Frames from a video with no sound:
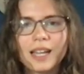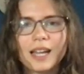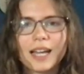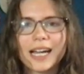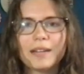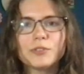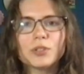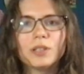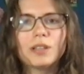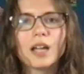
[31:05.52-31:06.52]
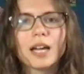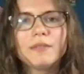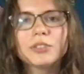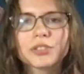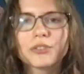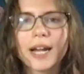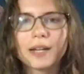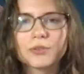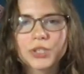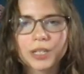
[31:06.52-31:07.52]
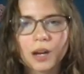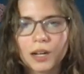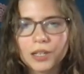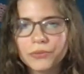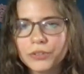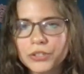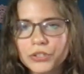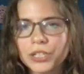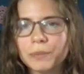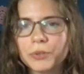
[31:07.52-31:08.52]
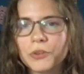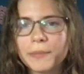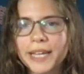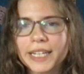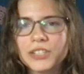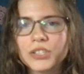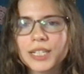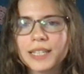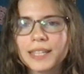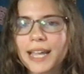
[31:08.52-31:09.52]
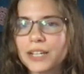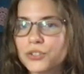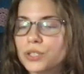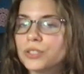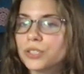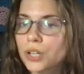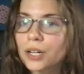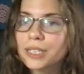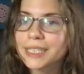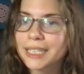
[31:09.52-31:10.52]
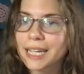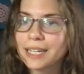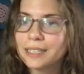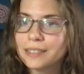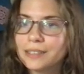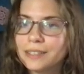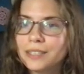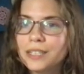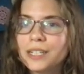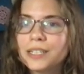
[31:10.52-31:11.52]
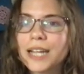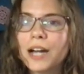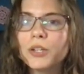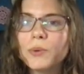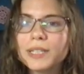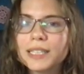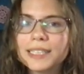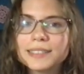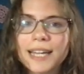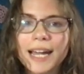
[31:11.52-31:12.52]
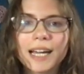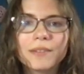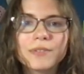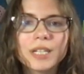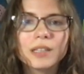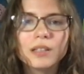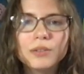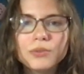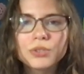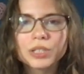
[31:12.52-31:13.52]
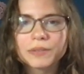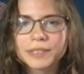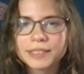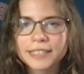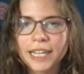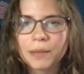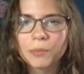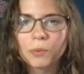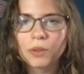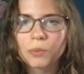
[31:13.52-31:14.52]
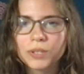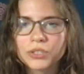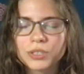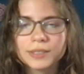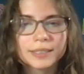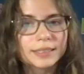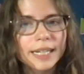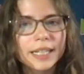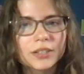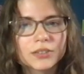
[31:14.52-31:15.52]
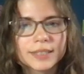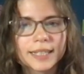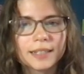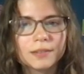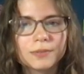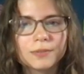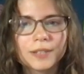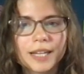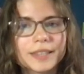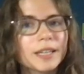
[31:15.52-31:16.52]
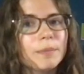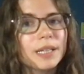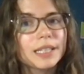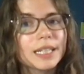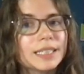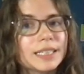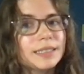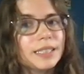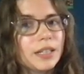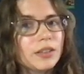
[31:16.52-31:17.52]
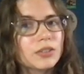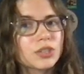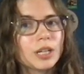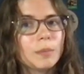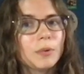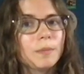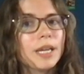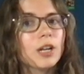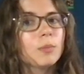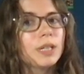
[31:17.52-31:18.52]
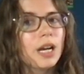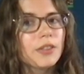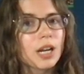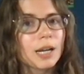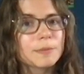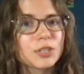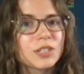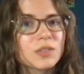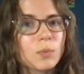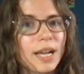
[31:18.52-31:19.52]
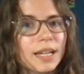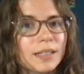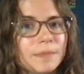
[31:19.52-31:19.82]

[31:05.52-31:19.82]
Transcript: After a lot of scrounging all over the ship, you manage to get the engine started again. Now you at least have the illusion of escape with which to sustain yourself, and the ability to steer the ship may open other options as well.